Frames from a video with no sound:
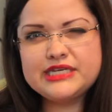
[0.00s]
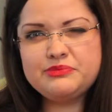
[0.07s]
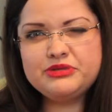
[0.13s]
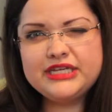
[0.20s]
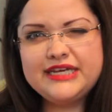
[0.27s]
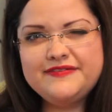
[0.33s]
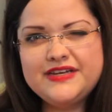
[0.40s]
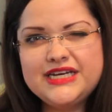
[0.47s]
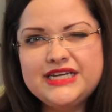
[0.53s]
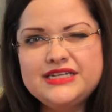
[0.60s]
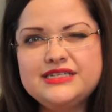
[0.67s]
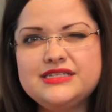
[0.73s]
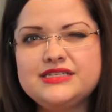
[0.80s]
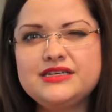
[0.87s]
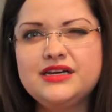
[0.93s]
I believe it
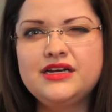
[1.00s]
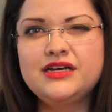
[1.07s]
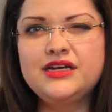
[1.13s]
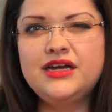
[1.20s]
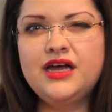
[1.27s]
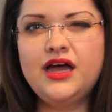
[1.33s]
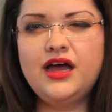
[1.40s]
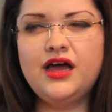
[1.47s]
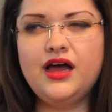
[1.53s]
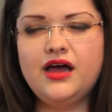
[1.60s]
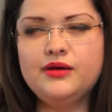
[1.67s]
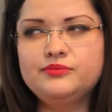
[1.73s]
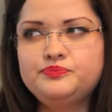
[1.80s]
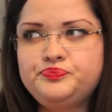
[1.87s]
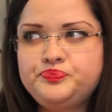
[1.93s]
is,
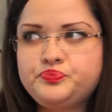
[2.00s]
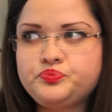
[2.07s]
I